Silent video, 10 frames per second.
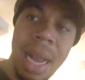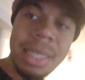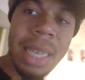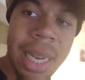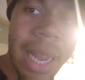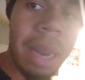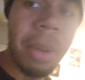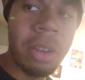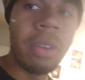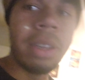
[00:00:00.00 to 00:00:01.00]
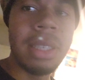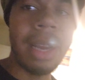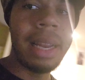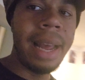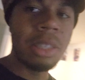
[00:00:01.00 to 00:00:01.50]
I said a lot about
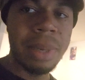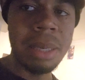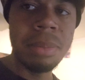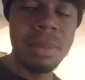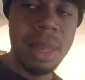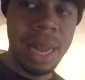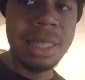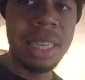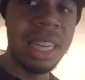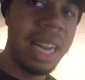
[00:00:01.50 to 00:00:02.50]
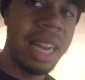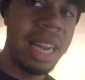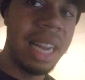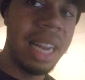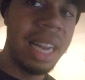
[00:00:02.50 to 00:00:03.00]
Kugisaki last week. I said a lot,
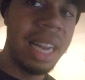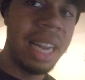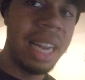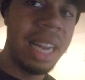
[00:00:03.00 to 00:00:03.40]
maybe justified,